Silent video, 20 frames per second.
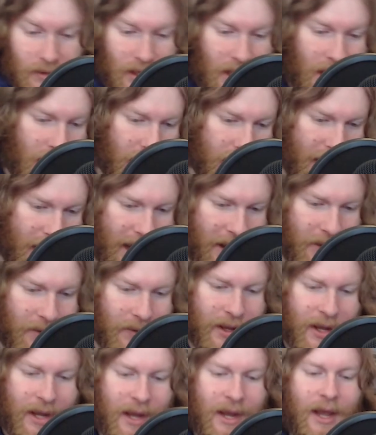
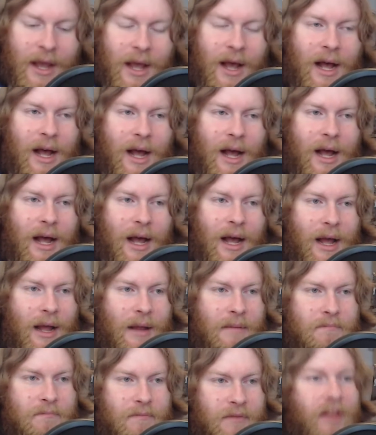Now, uh,
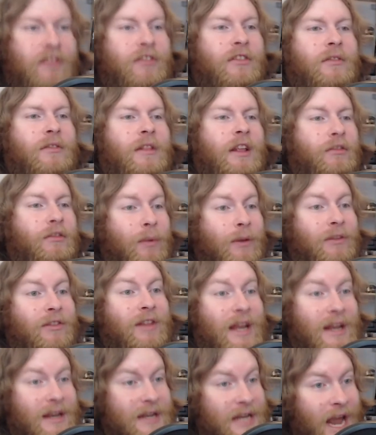this this was
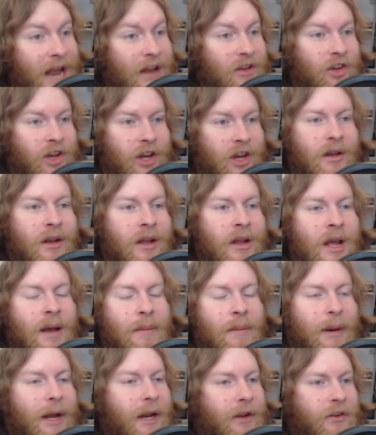the intention,
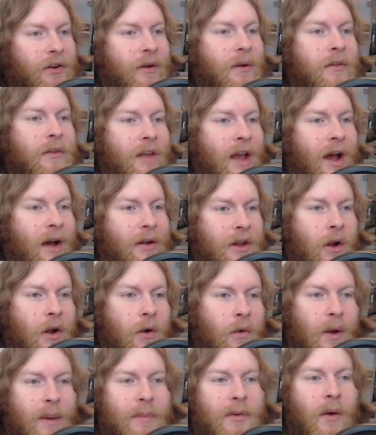but it turns out you know
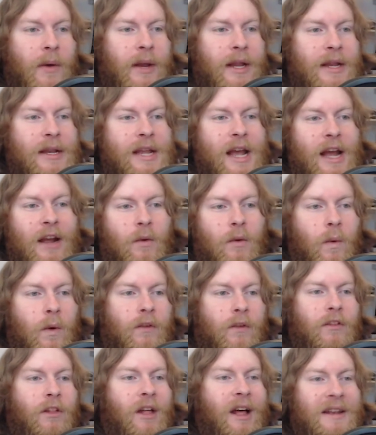Kryptonian tech
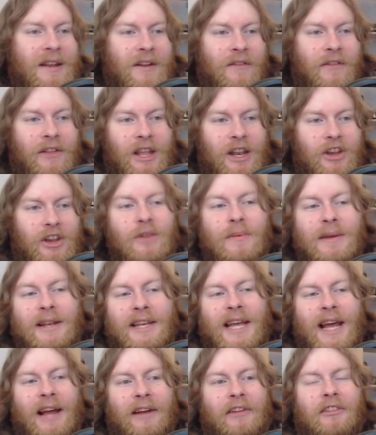works a lot different than human
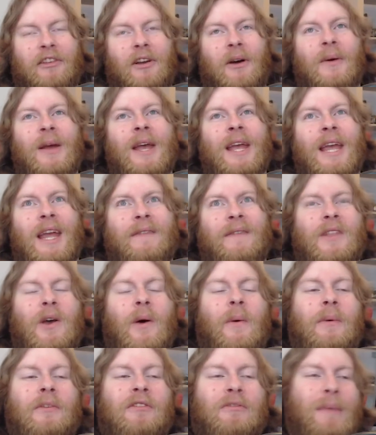tech. So even
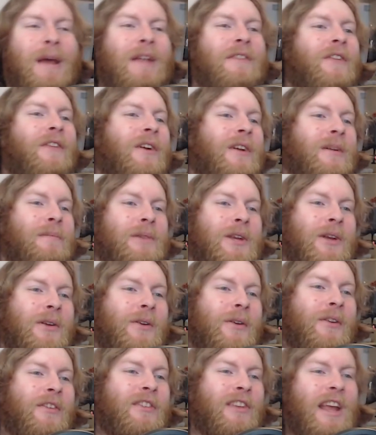though it was meant for
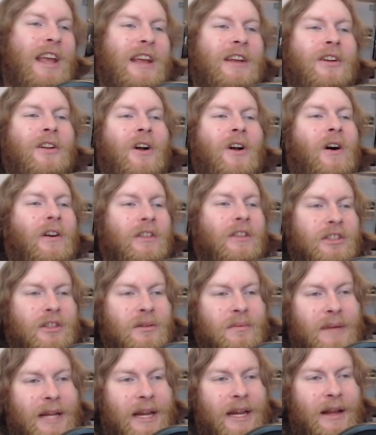computers, it could also
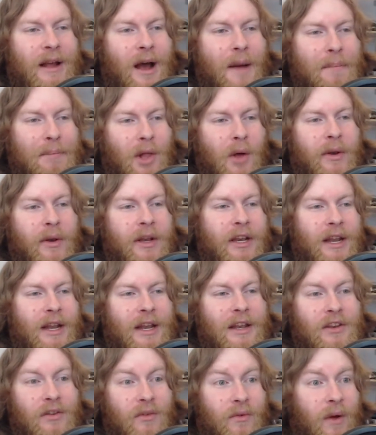be uploaded
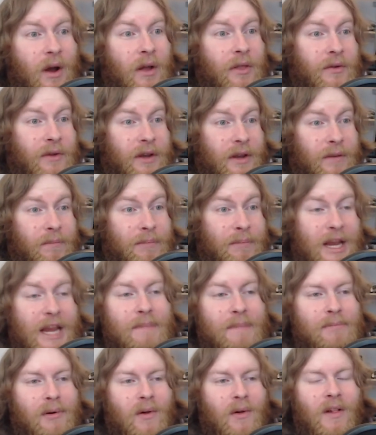into other
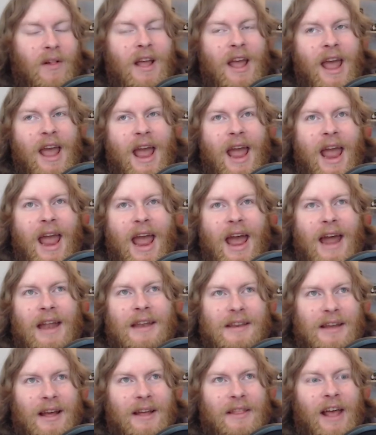people,
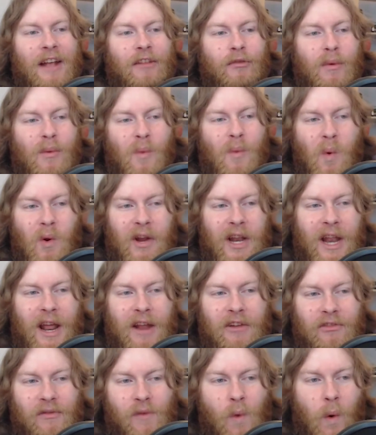and uh, that's what Morgan
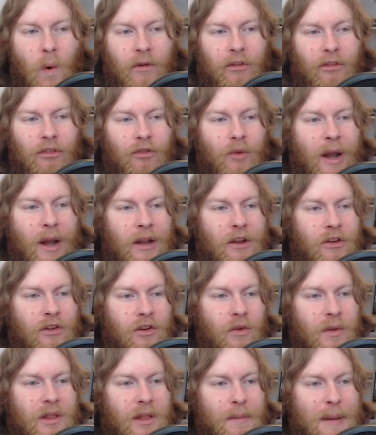Edge, of course, is trying to
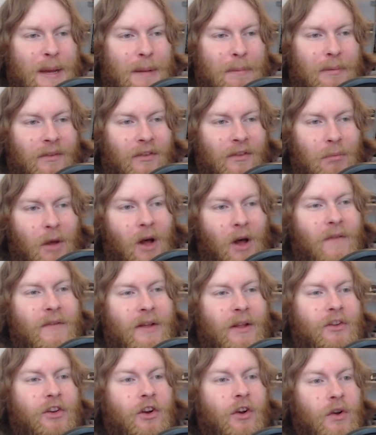do with the people of
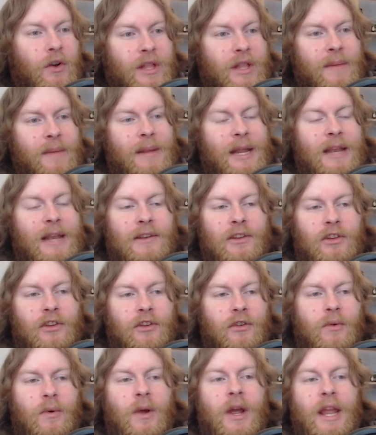Smallville: turn them
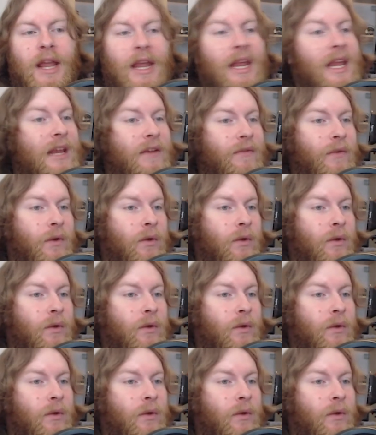into evil